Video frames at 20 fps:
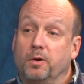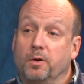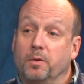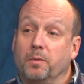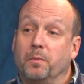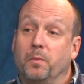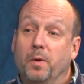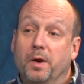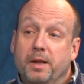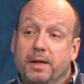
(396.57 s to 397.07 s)
who
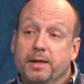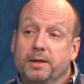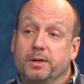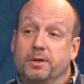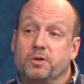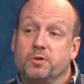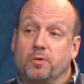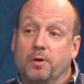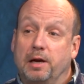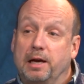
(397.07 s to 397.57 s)
are willing to
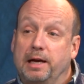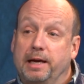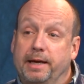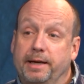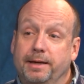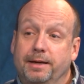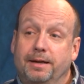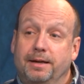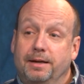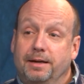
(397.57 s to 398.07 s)

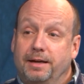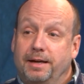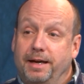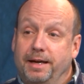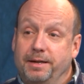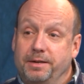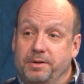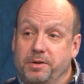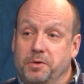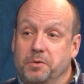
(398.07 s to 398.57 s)
try
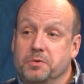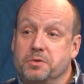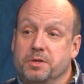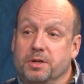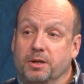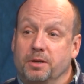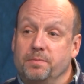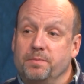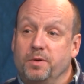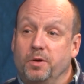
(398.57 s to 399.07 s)
and use
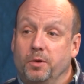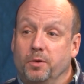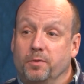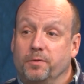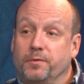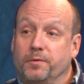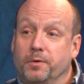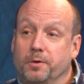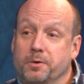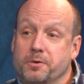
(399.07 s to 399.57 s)
the computer
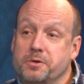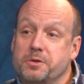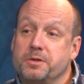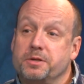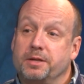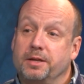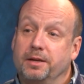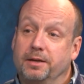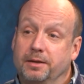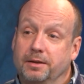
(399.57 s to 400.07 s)

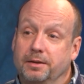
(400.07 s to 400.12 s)
first